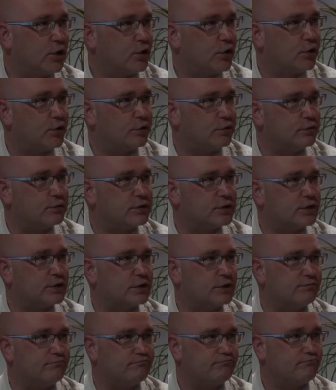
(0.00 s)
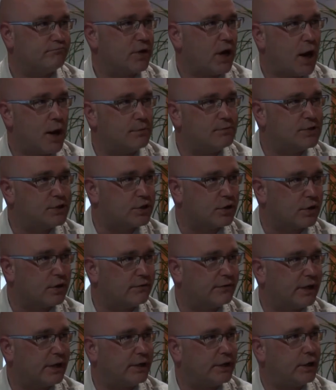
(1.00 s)
who's
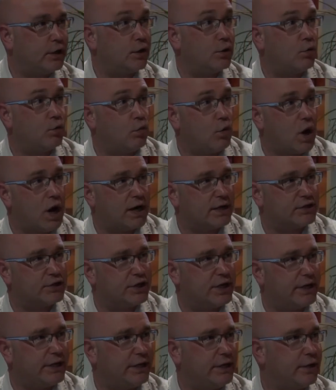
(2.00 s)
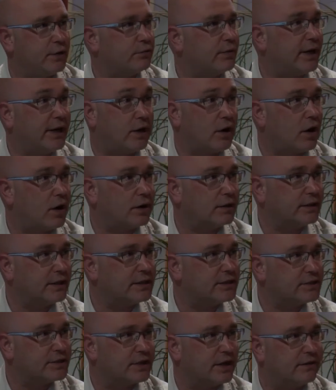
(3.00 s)
observing you, watching you,
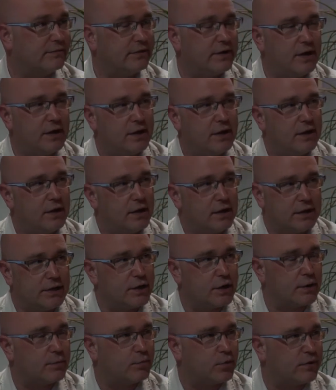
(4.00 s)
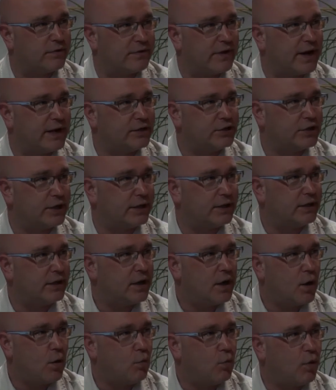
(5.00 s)
regardless of your profession,
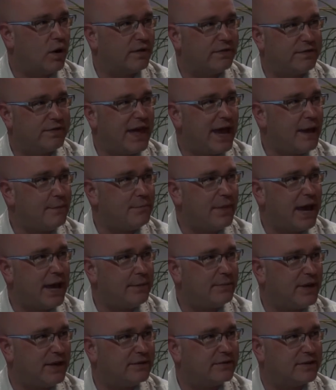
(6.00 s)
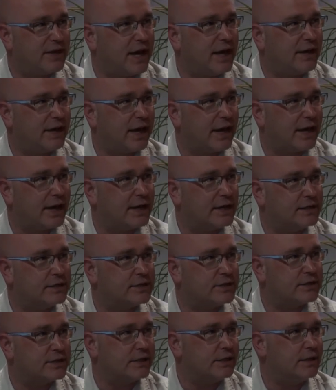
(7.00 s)
what they may be thinking
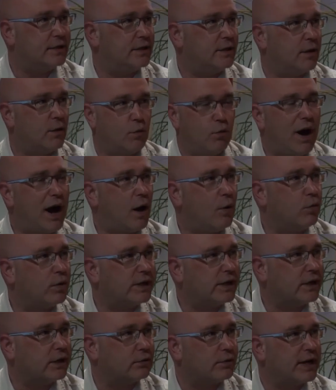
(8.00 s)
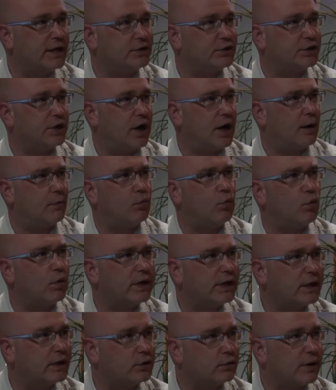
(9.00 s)
is, wow, what a great job,
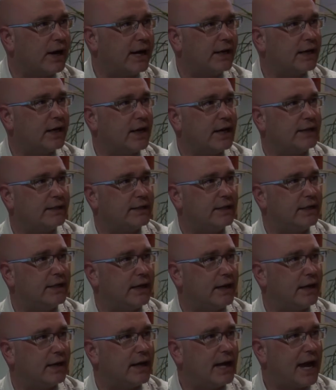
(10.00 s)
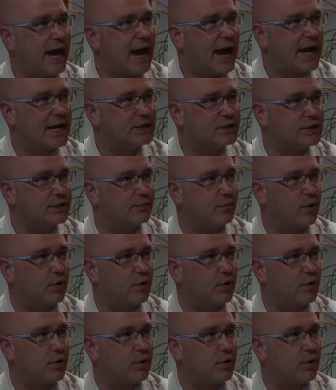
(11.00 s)
what a great idea, as